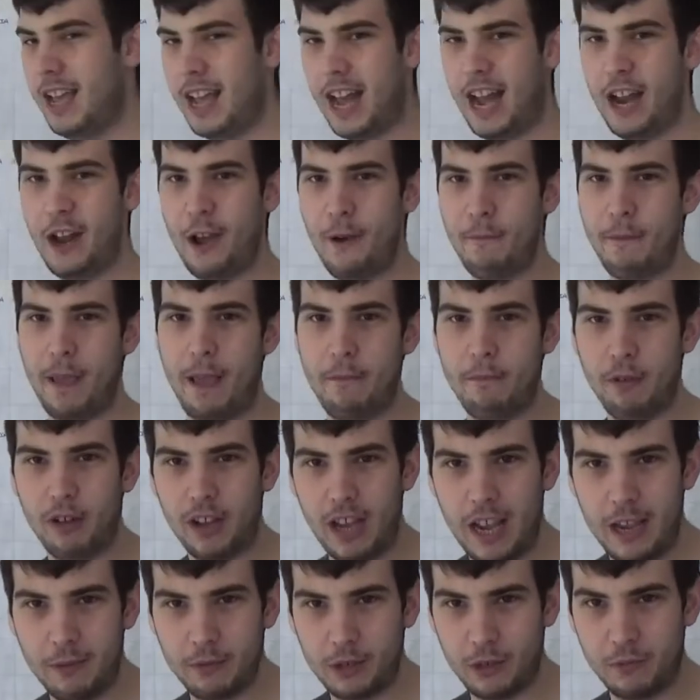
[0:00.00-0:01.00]
I know people
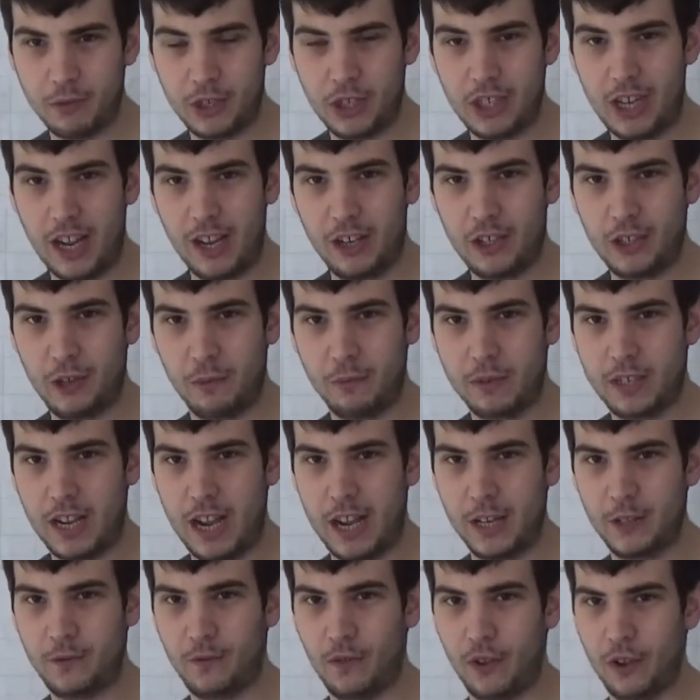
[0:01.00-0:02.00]
give him some sticks
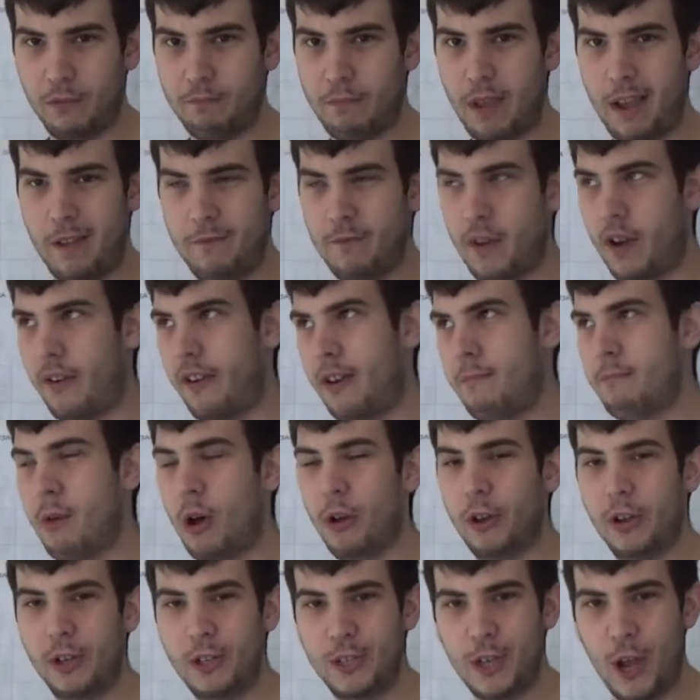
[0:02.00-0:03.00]
sometimes for being very
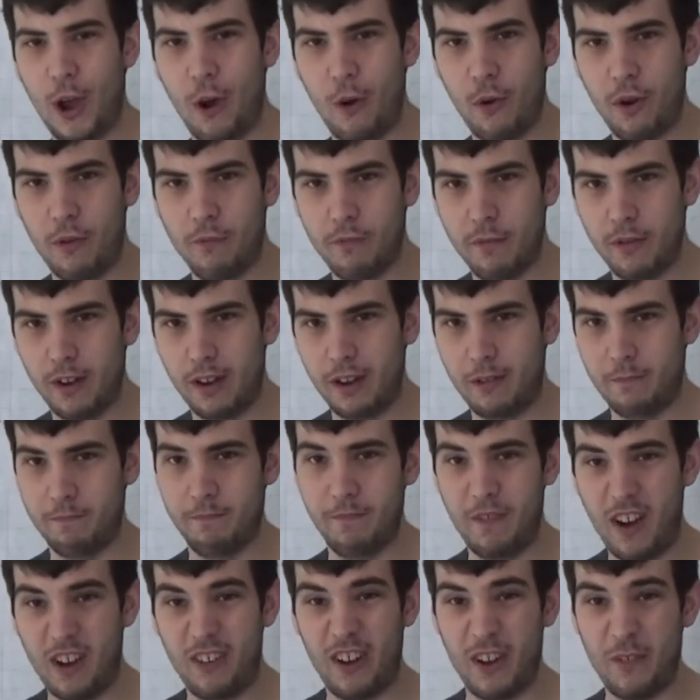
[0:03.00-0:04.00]
monotone and being
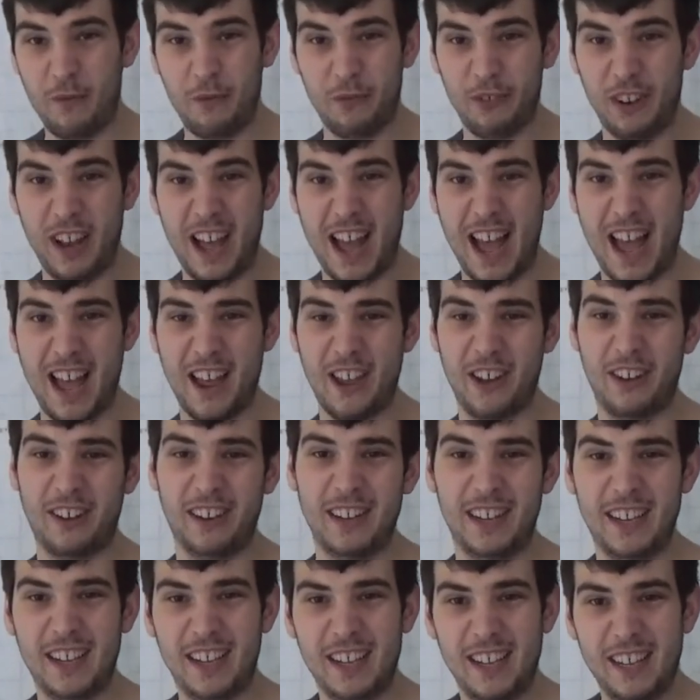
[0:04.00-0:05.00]
very flat and